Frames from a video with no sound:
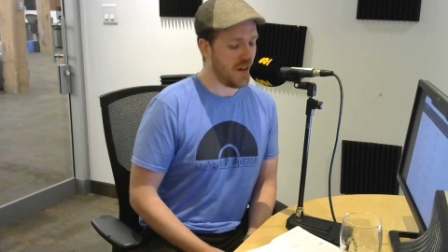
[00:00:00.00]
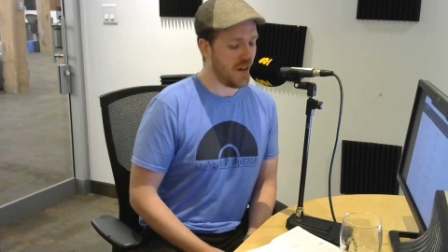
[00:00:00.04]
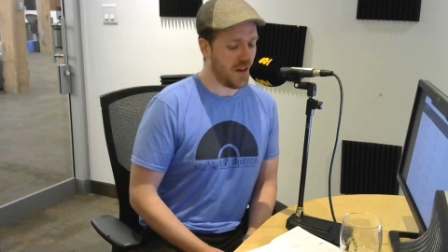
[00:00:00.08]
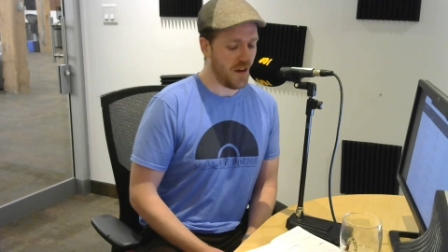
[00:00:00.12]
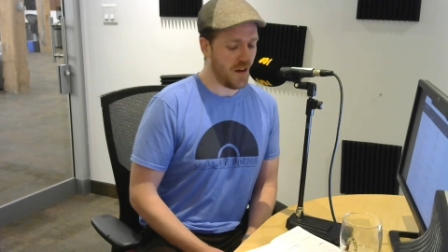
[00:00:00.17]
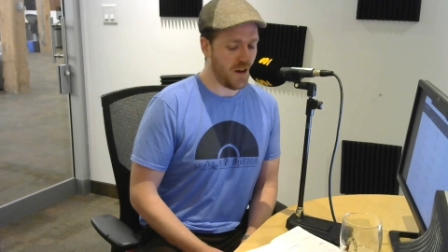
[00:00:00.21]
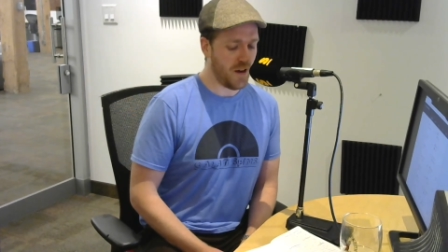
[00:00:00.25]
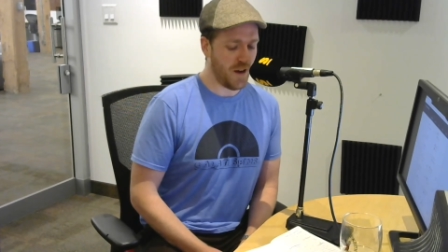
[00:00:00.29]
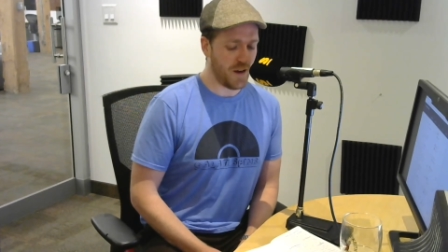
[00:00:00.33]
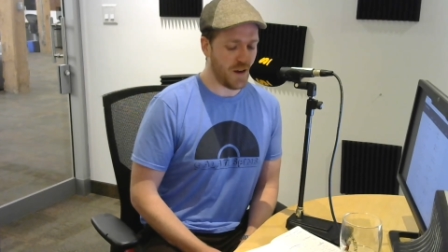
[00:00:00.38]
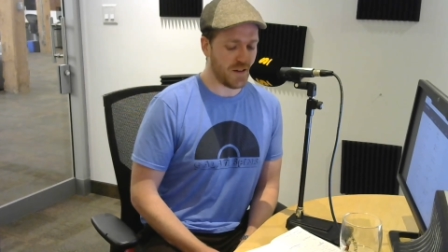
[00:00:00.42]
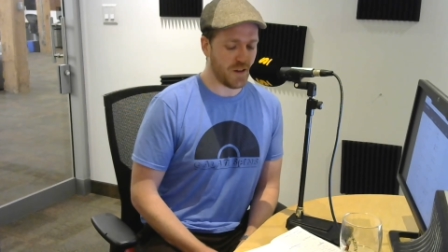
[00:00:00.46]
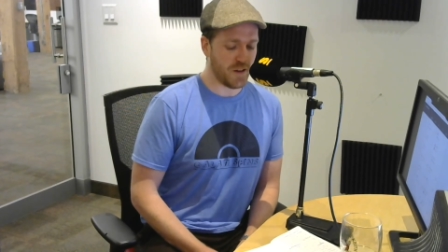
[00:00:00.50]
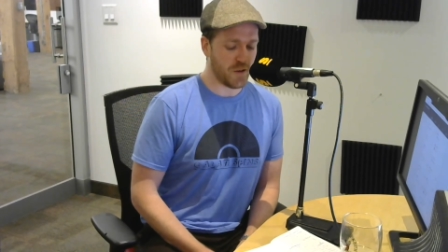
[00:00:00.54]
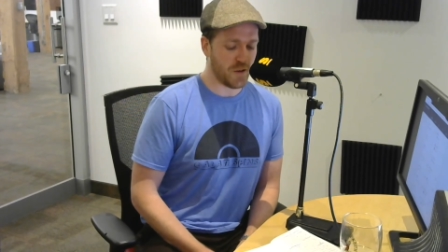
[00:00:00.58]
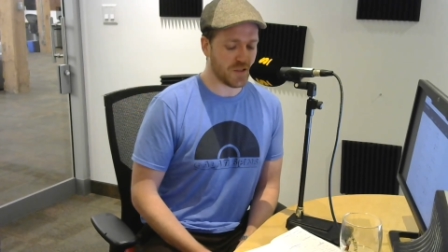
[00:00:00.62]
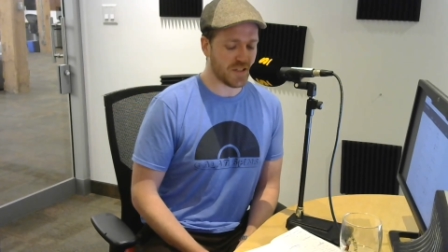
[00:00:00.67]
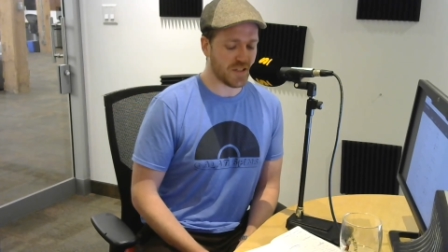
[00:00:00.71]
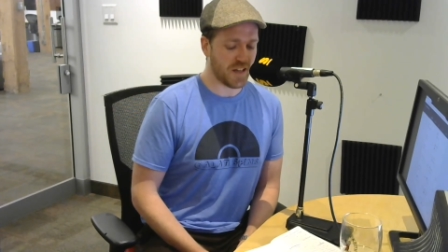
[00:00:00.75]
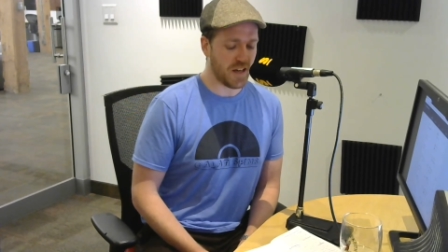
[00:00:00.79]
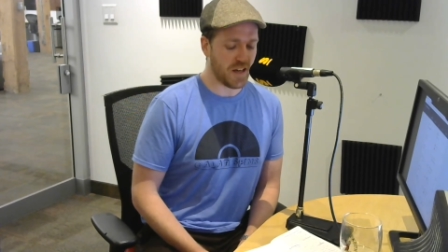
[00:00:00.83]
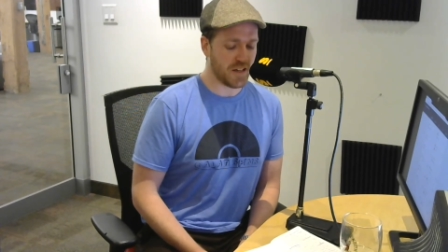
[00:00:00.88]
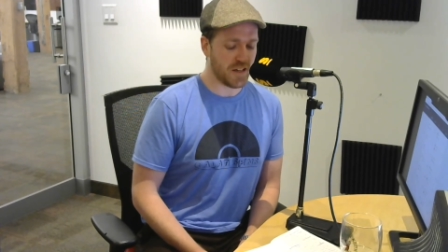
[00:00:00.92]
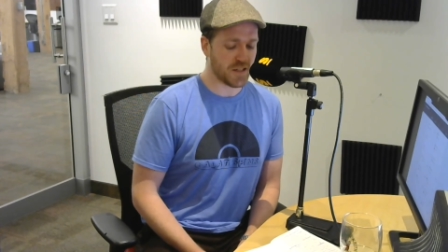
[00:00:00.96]
and uh, you know
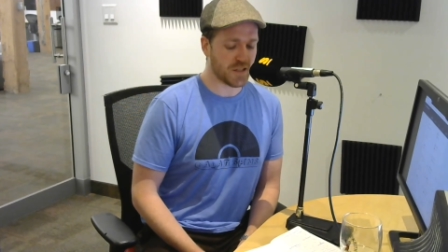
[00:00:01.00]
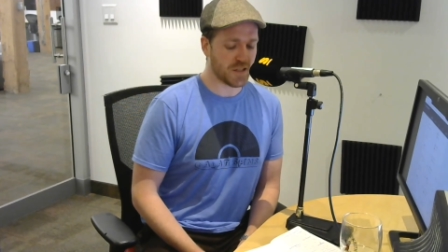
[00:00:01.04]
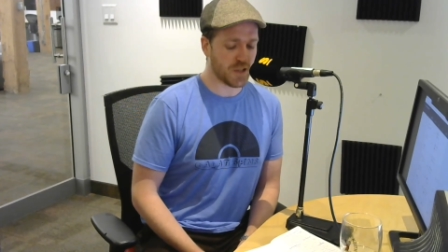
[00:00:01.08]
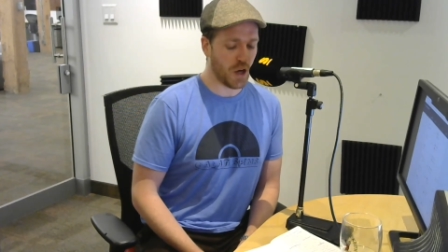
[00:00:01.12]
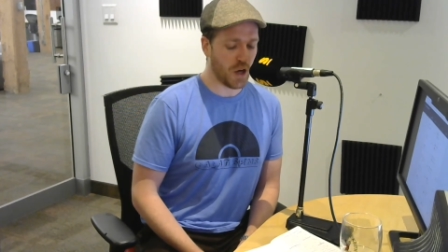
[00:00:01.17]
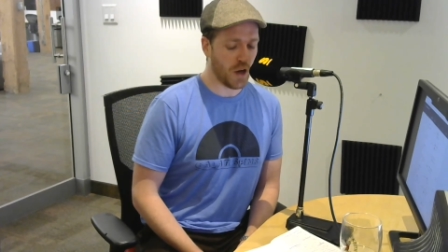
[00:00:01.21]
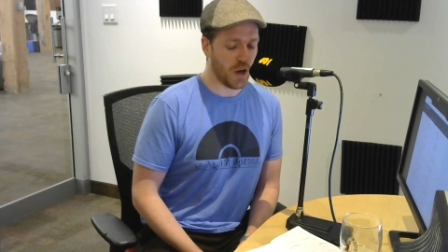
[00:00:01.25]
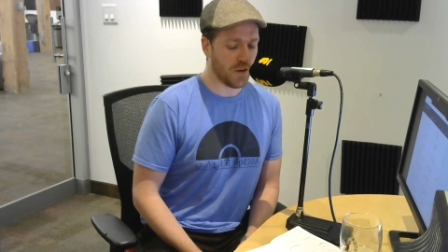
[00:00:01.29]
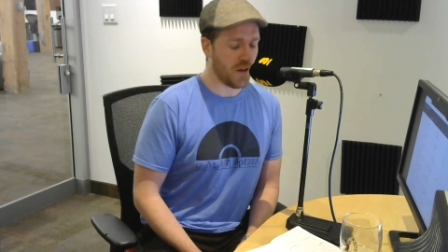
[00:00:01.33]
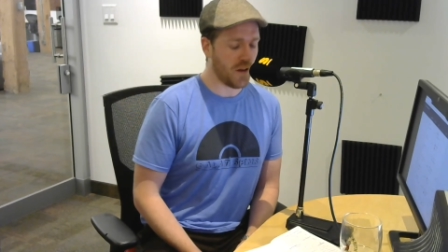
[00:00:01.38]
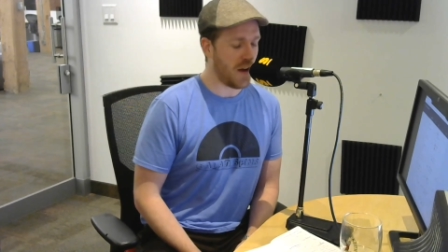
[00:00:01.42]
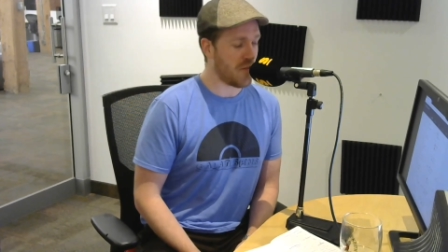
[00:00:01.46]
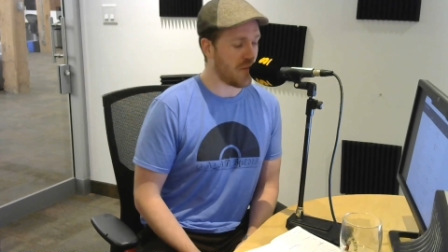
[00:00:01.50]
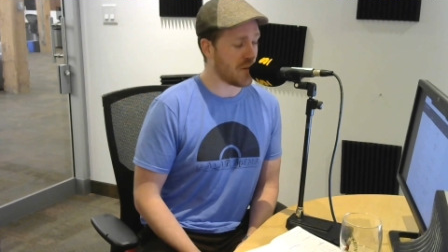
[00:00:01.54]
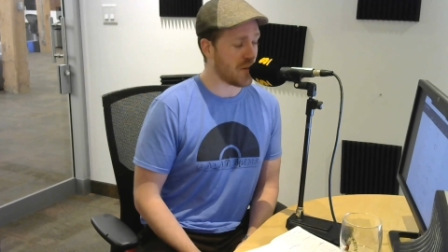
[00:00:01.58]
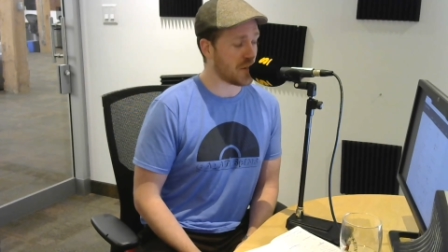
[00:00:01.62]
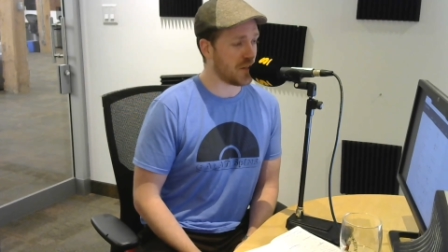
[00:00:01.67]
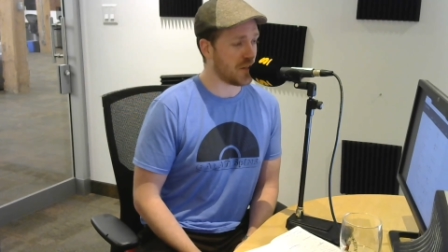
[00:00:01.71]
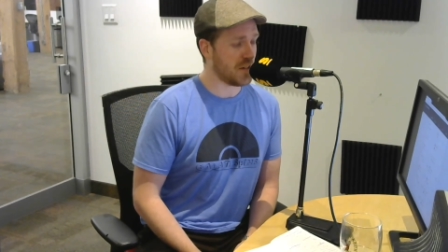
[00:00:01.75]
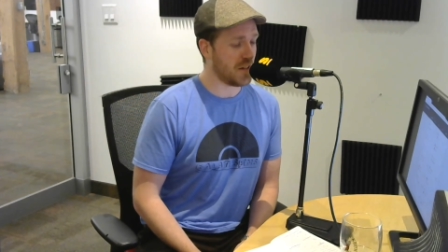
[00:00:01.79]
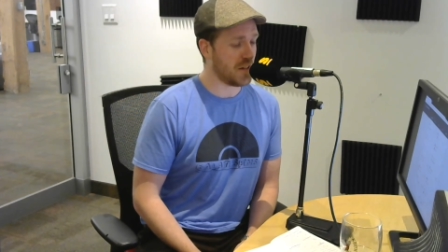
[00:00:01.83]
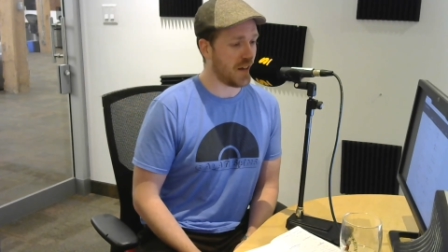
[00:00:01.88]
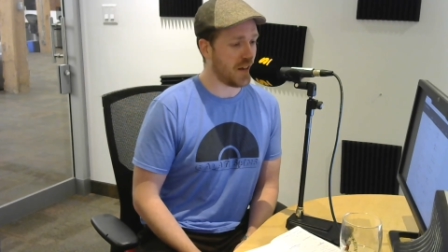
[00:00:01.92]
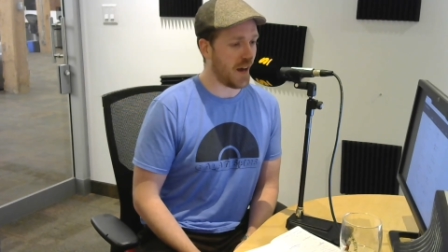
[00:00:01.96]
see Son,
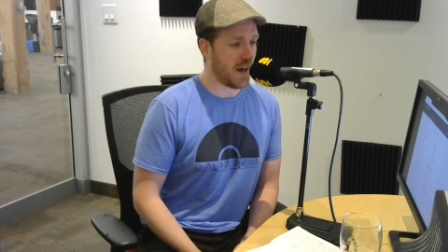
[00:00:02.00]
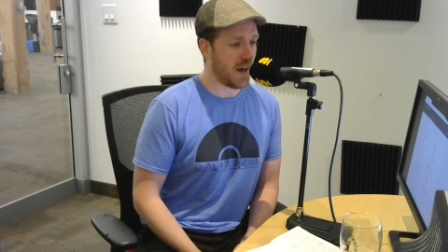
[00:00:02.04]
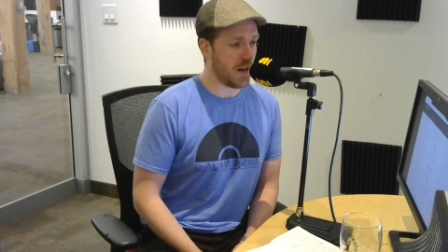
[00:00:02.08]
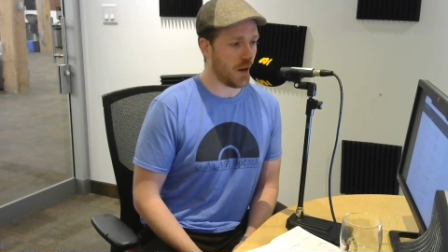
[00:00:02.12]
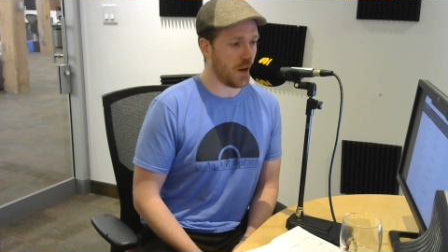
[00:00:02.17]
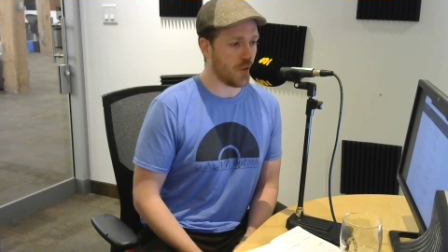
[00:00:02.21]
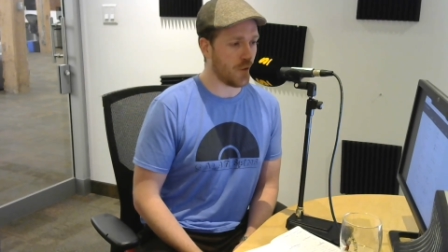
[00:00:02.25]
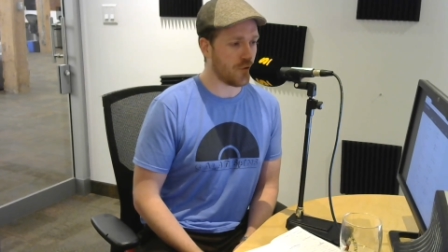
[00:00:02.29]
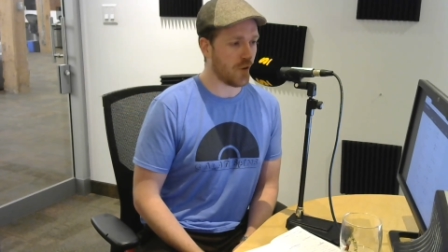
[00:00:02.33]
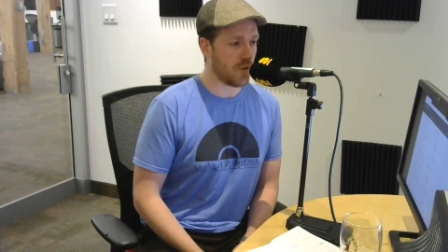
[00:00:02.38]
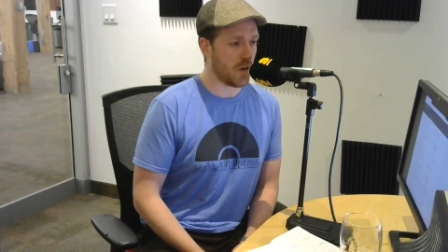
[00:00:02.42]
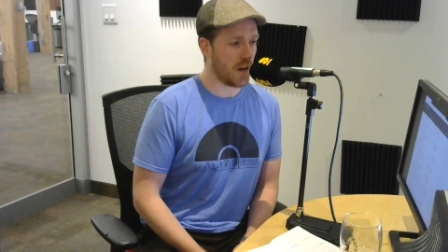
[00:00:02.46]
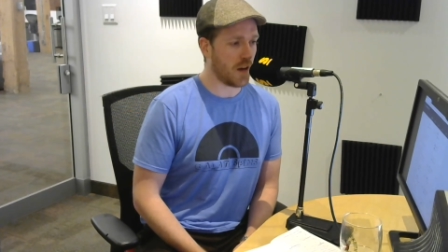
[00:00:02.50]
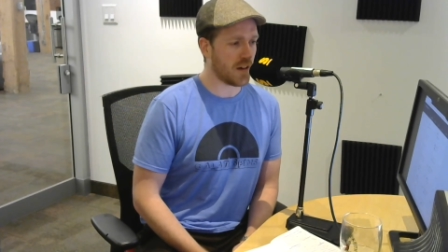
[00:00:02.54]
Eriksen, and Kane up front.